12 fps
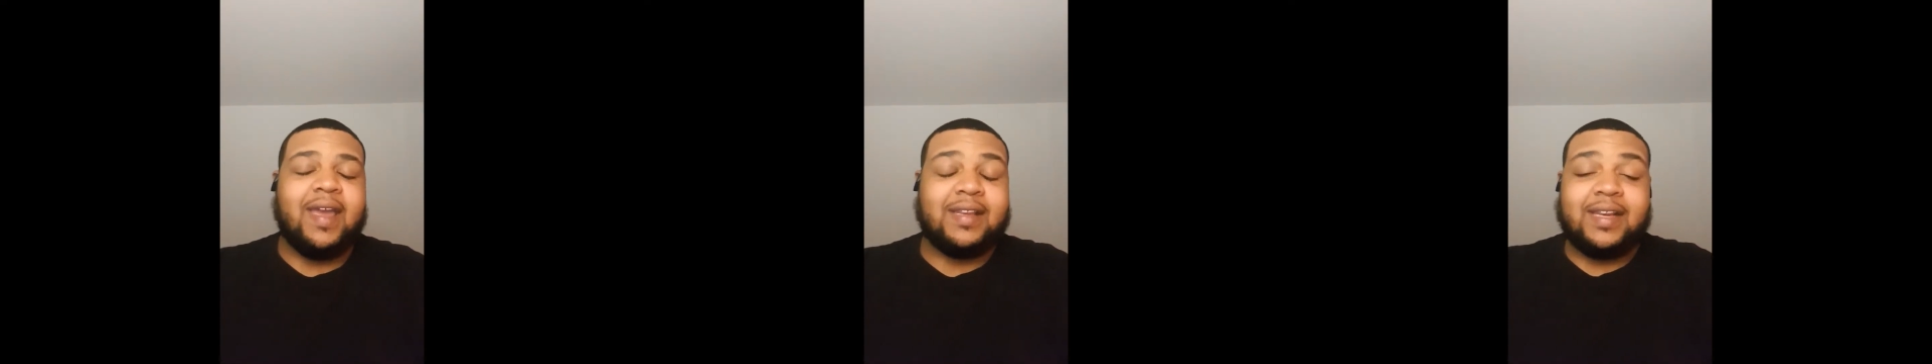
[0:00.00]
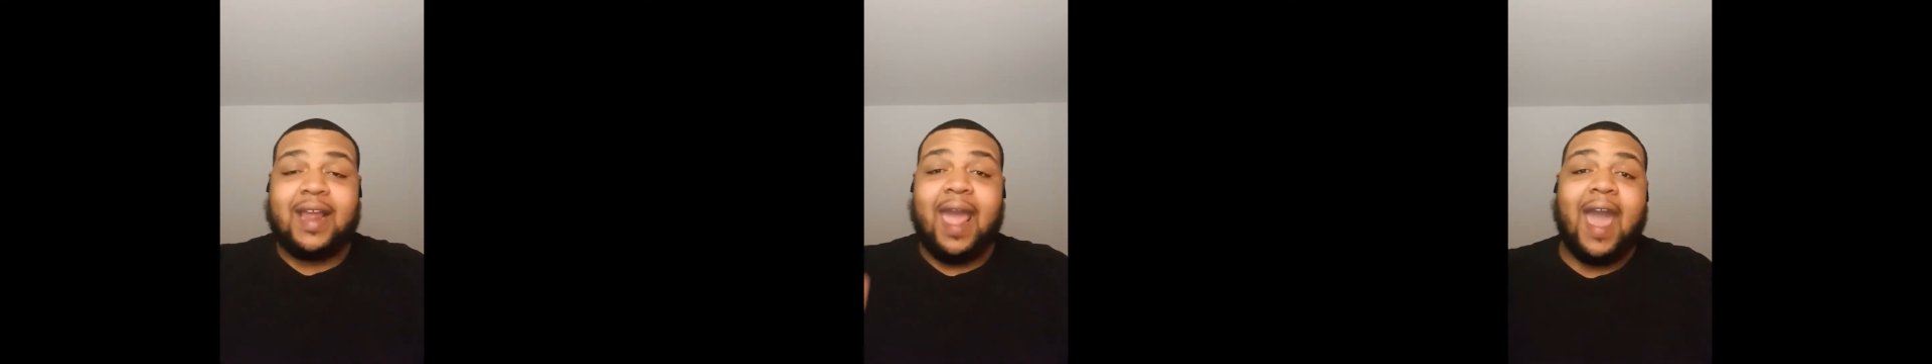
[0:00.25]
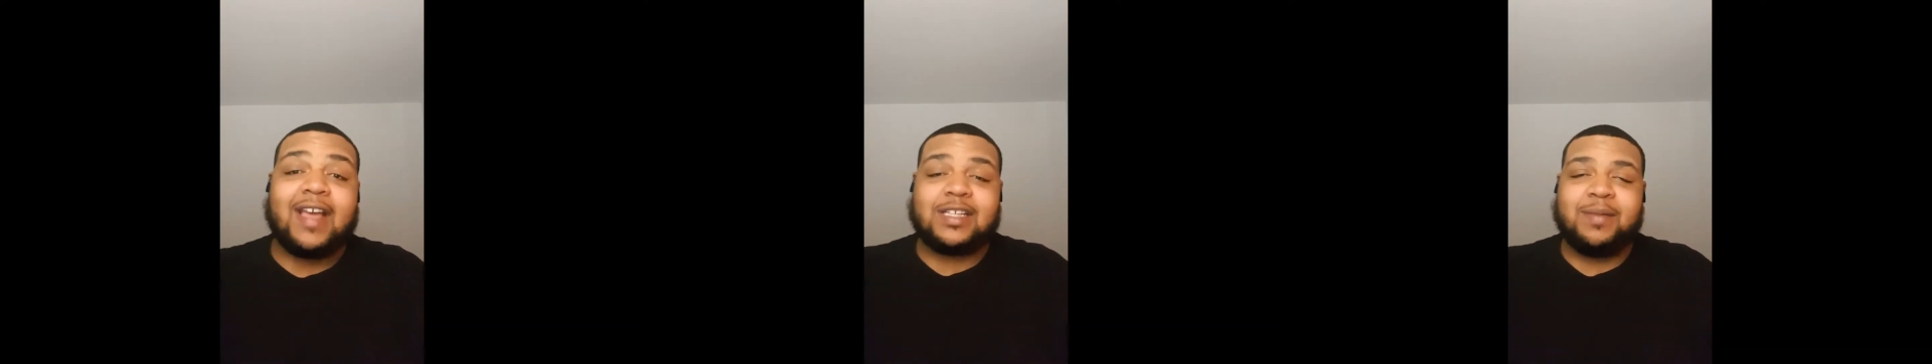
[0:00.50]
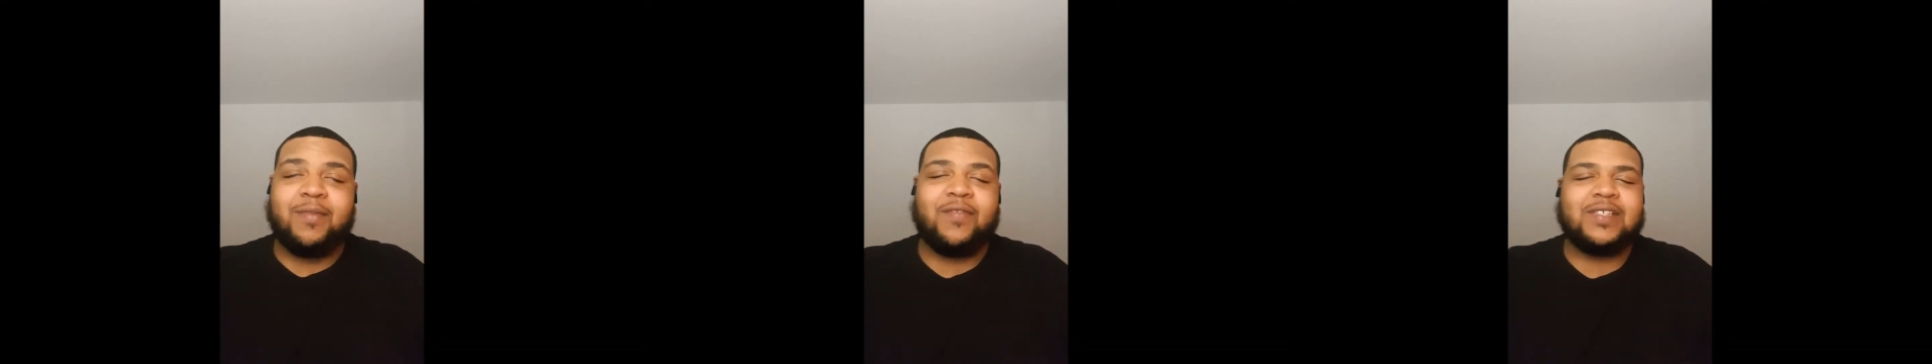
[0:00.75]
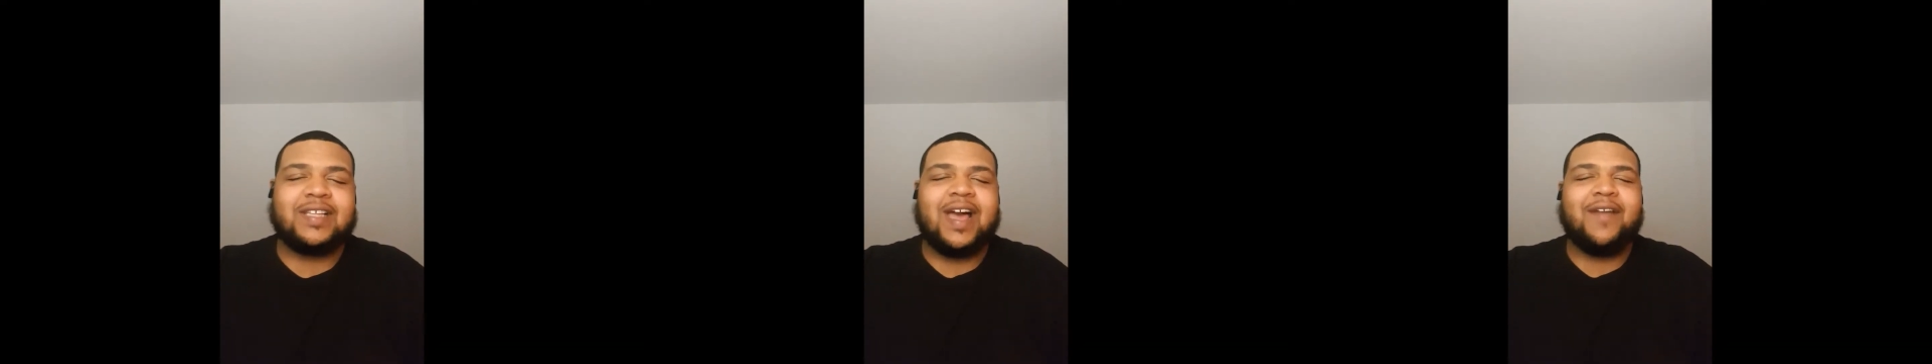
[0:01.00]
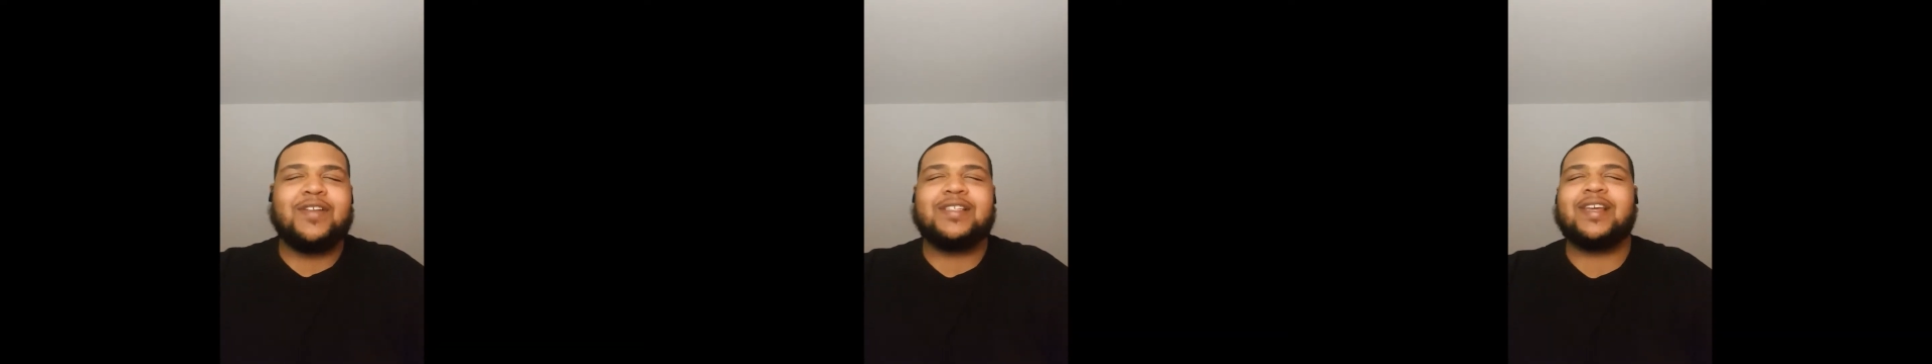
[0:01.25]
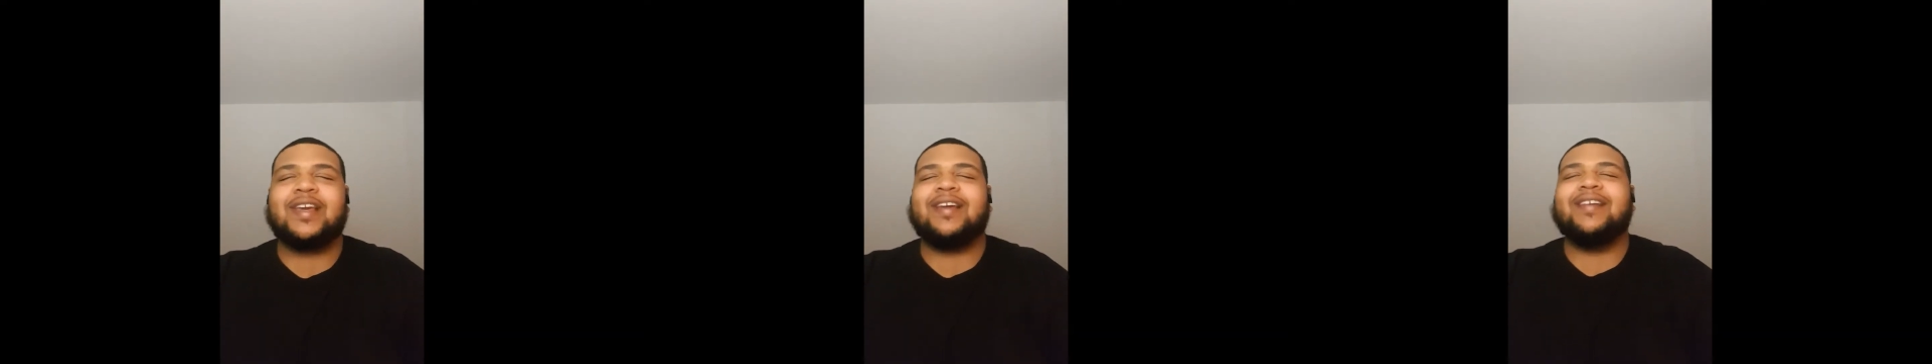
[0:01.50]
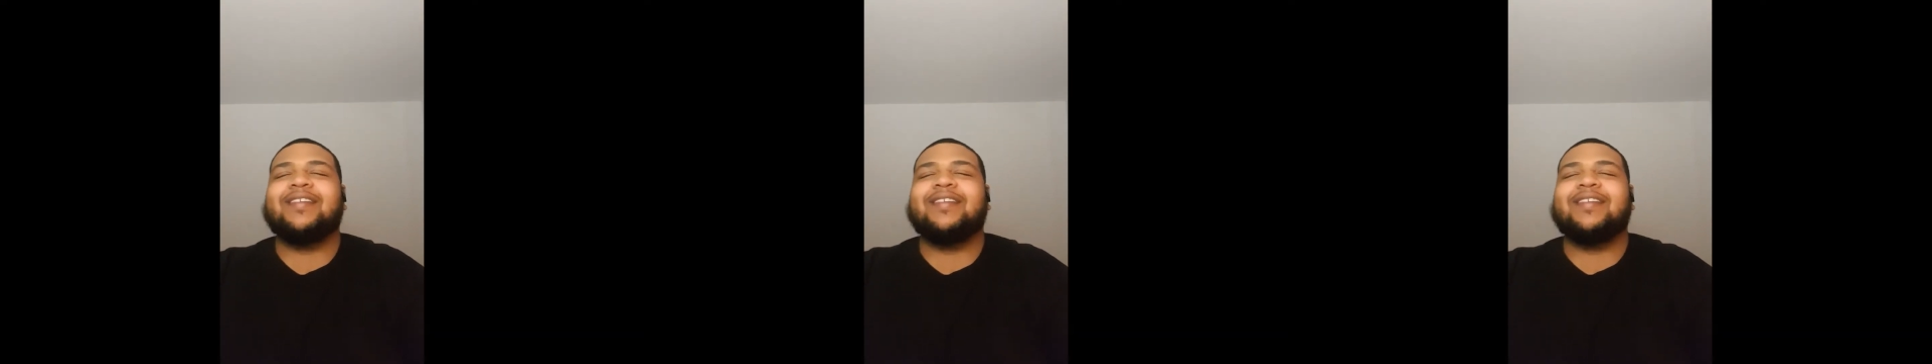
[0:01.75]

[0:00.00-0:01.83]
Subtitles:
and then they ask him if he's alive, and he's like,